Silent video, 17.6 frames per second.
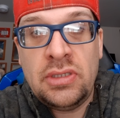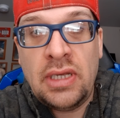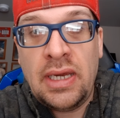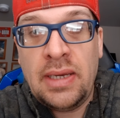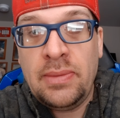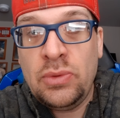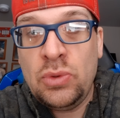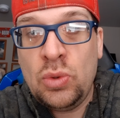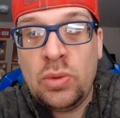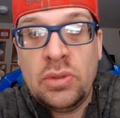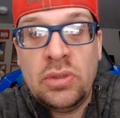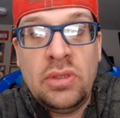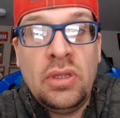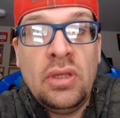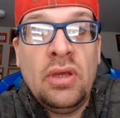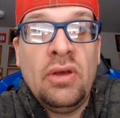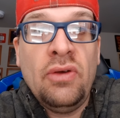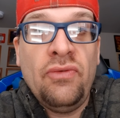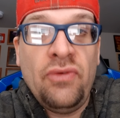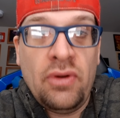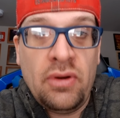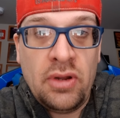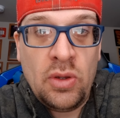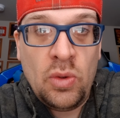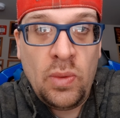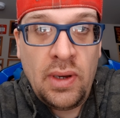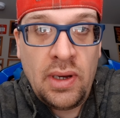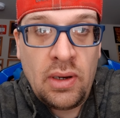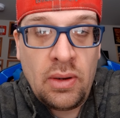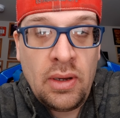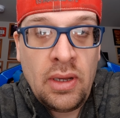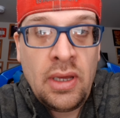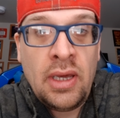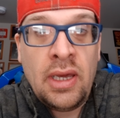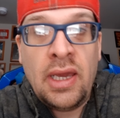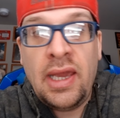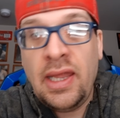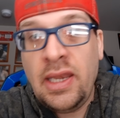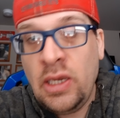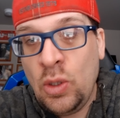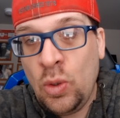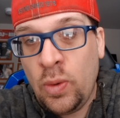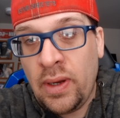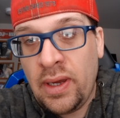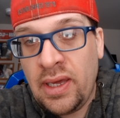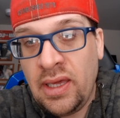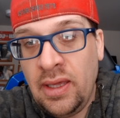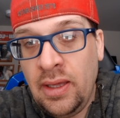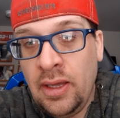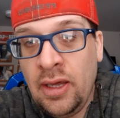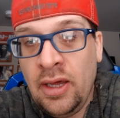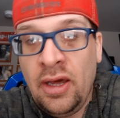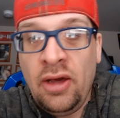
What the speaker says: I'm doing very well. Anyway,